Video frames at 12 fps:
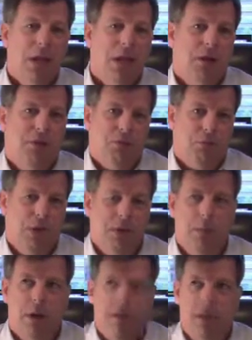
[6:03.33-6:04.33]
a
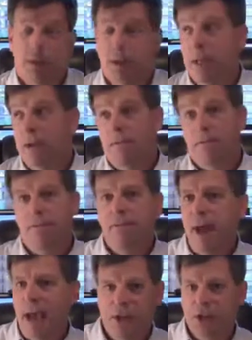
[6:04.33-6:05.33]
3-month
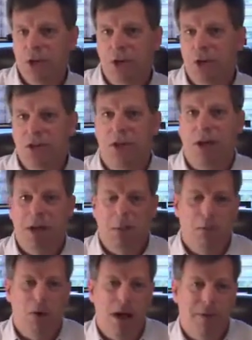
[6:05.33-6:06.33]
fast start to higher
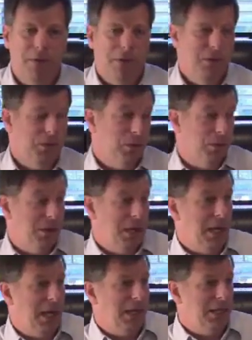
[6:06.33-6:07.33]
profits or a
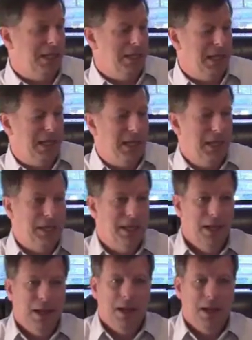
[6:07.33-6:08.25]
90-day